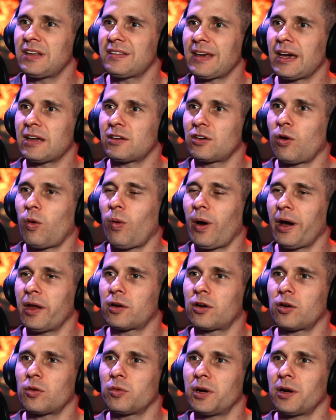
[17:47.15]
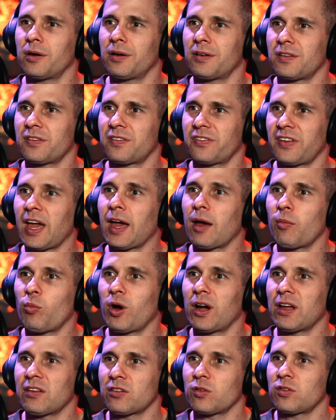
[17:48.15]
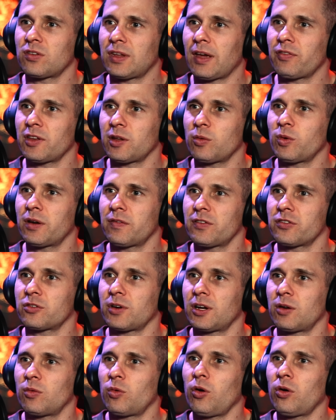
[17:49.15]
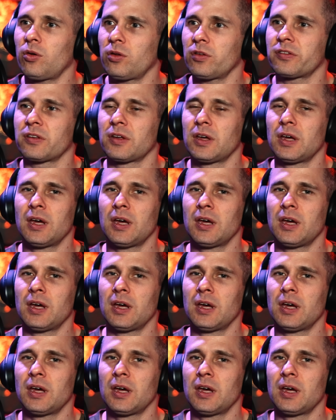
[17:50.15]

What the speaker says: he's had quite a career, and Sam wise was definitely one of his great roles.